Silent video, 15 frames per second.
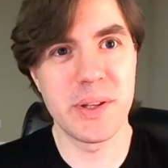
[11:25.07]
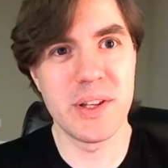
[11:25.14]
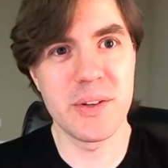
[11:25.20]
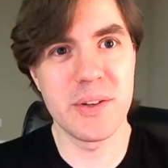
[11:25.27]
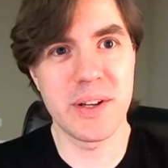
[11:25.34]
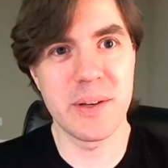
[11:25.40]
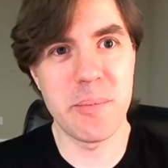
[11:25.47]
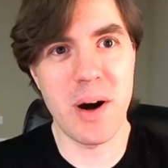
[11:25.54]
You
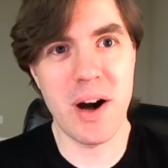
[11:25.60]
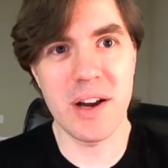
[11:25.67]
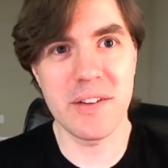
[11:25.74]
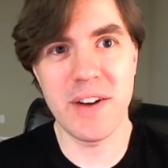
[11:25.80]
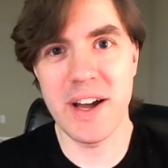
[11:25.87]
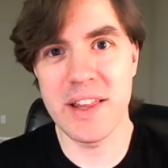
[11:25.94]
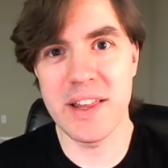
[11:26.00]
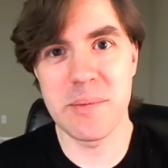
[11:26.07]
can
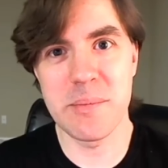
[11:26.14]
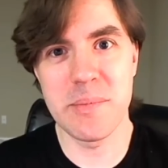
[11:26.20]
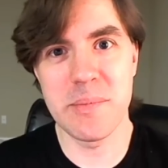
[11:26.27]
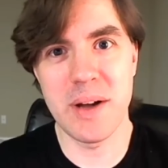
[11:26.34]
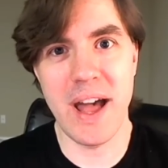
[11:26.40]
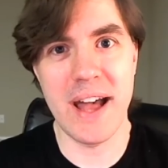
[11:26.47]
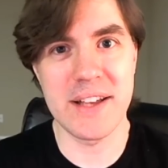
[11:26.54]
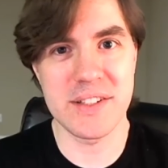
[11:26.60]
modify them
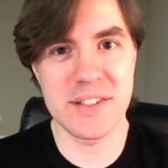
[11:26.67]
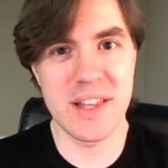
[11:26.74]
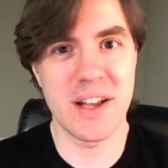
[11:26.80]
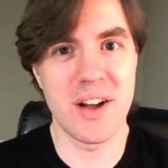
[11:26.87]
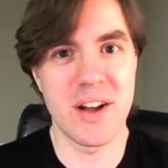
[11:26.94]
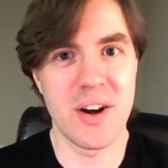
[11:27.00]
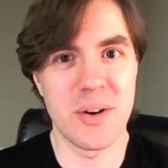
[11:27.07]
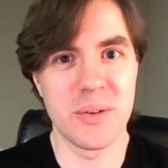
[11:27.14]
as they
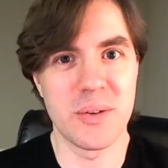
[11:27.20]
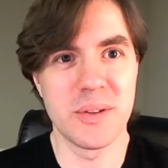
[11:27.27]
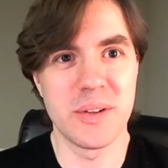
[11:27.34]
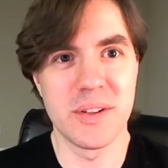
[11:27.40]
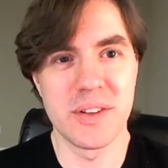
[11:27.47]
go.